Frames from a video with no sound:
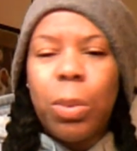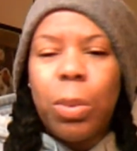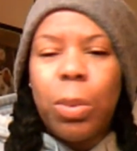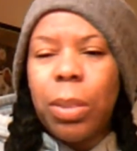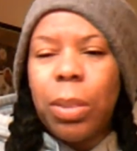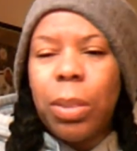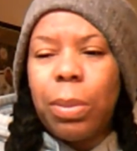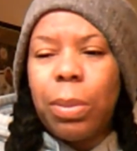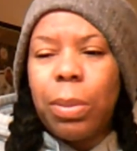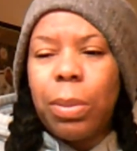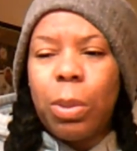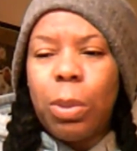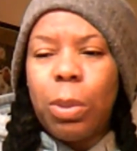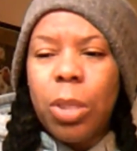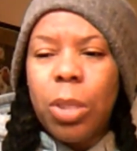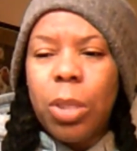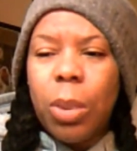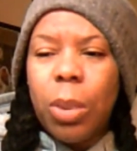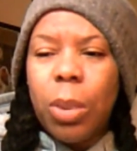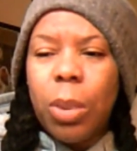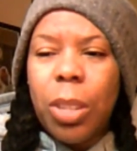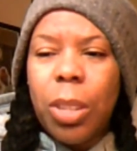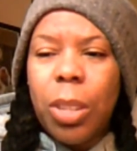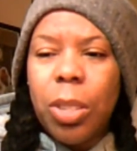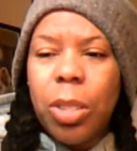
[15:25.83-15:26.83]
wonderful
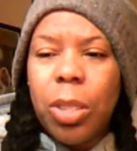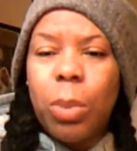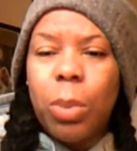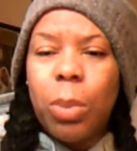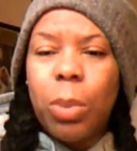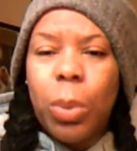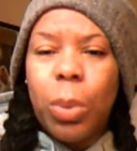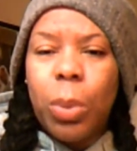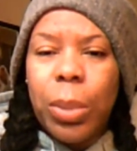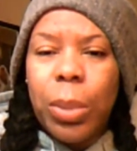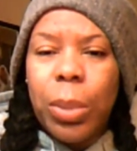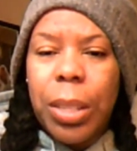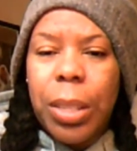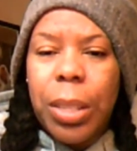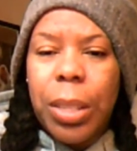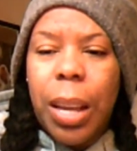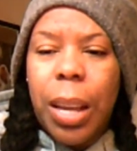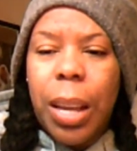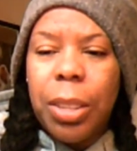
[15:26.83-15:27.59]
show. I should have wrote it.